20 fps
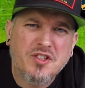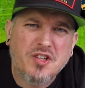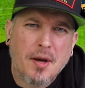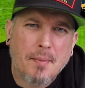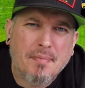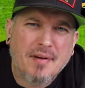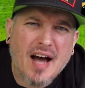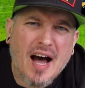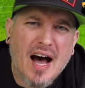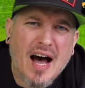
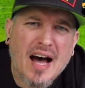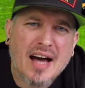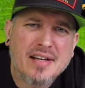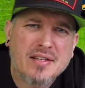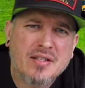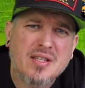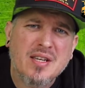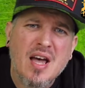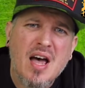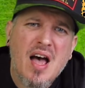What's up,
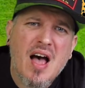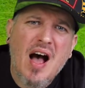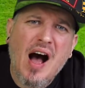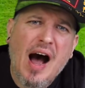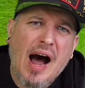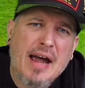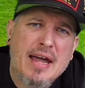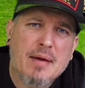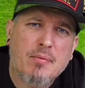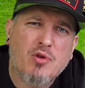guys?
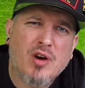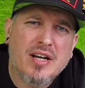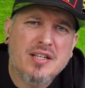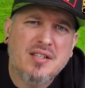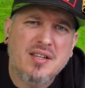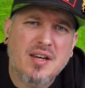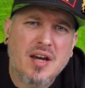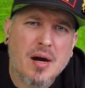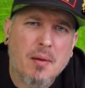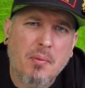I am
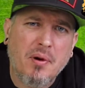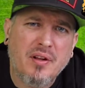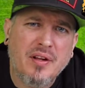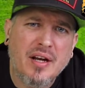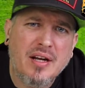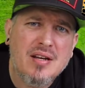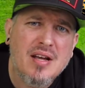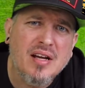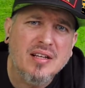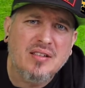Krazy
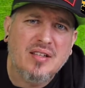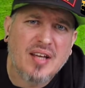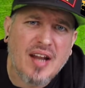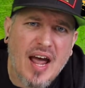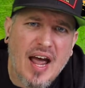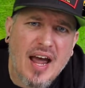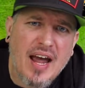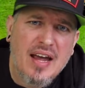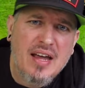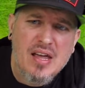Kimberlin.
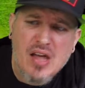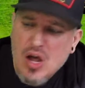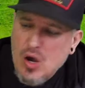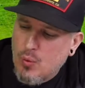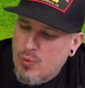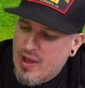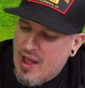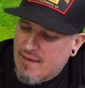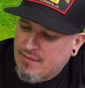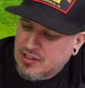Today,
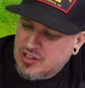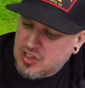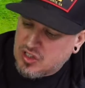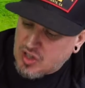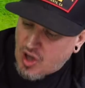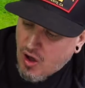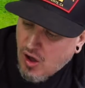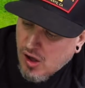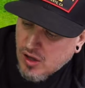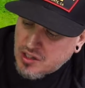we have a
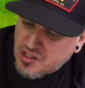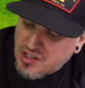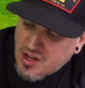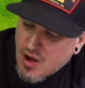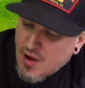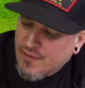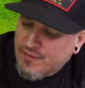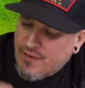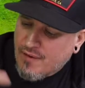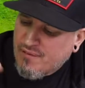
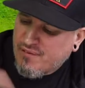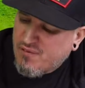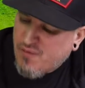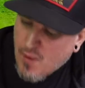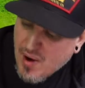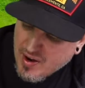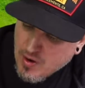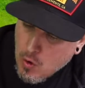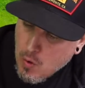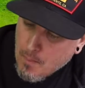sauce from
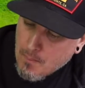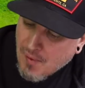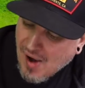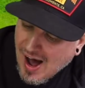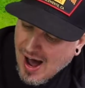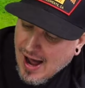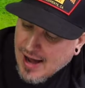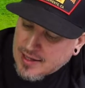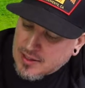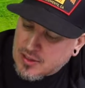Fuego
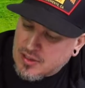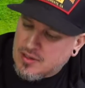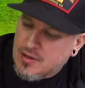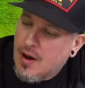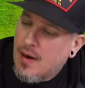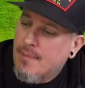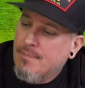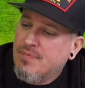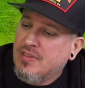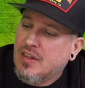
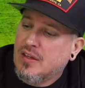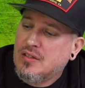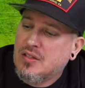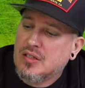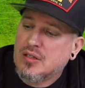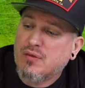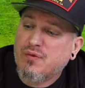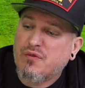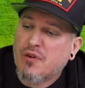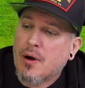Box.
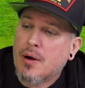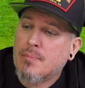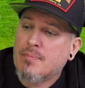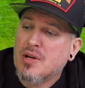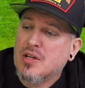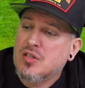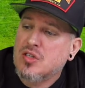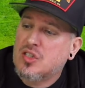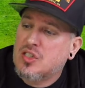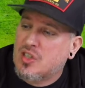This is
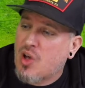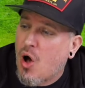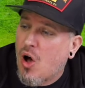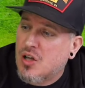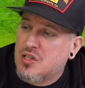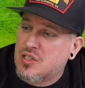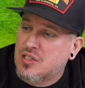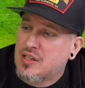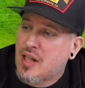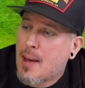from
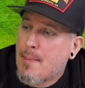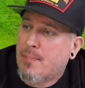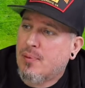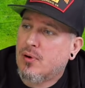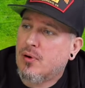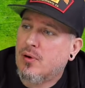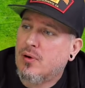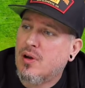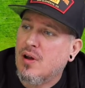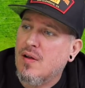Sauce
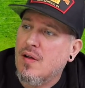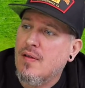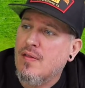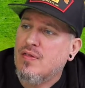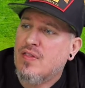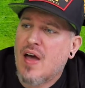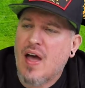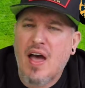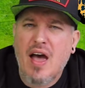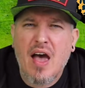Leopard,
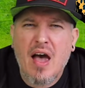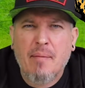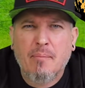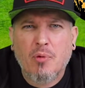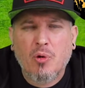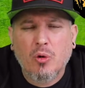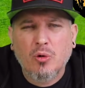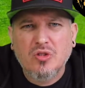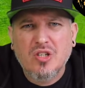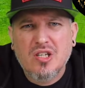the
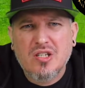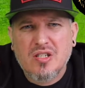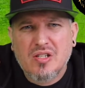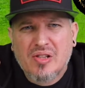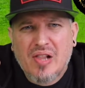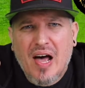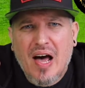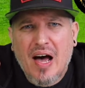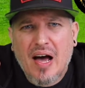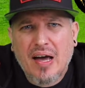Emerald
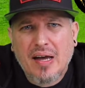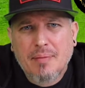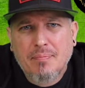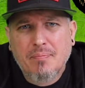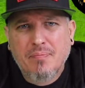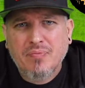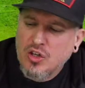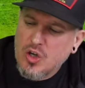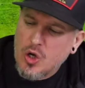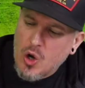
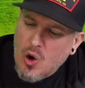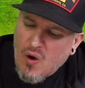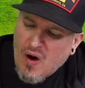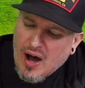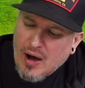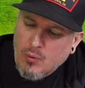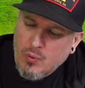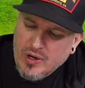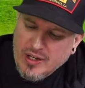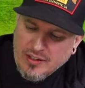Slime. You know
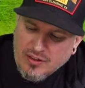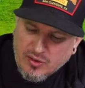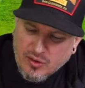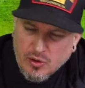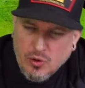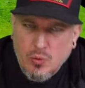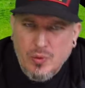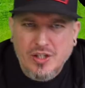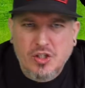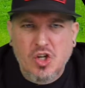how we
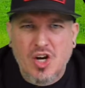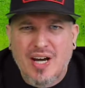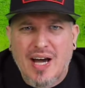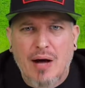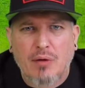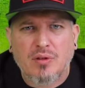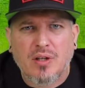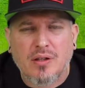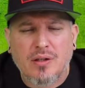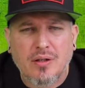do. We check
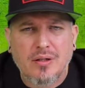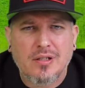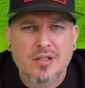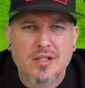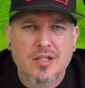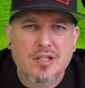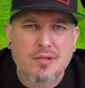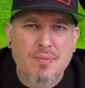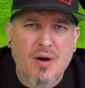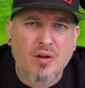out the
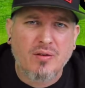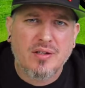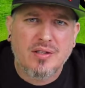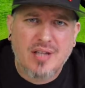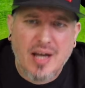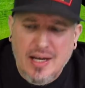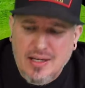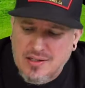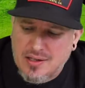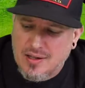looks, the smell, the
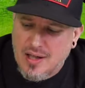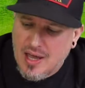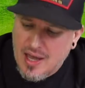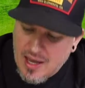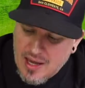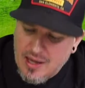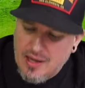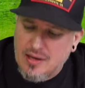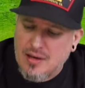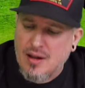taste, and the
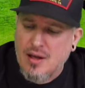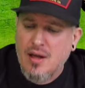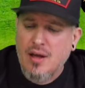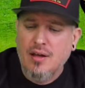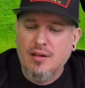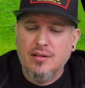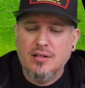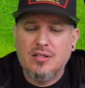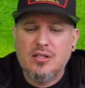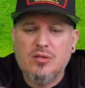heat.
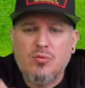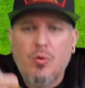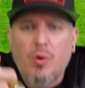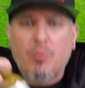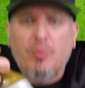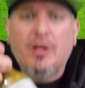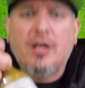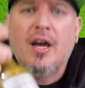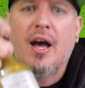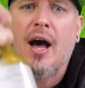This is
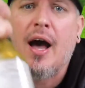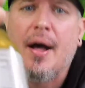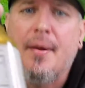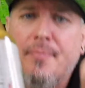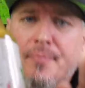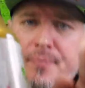what we got.